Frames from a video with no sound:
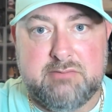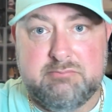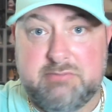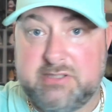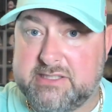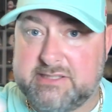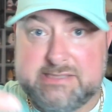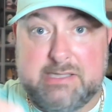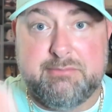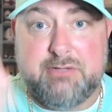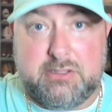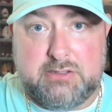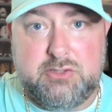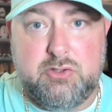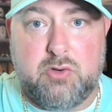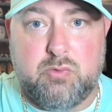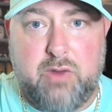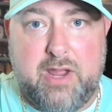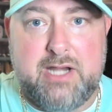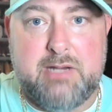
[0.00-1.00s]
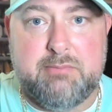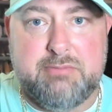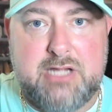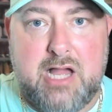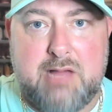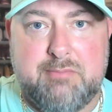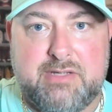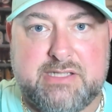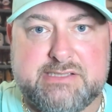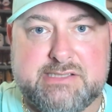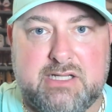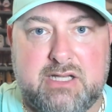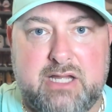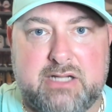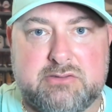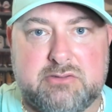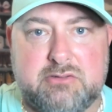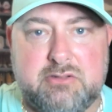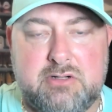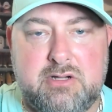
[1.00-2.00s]
because I'm going to do a random comment
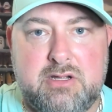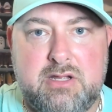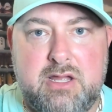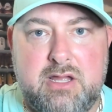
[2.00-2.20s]
selector.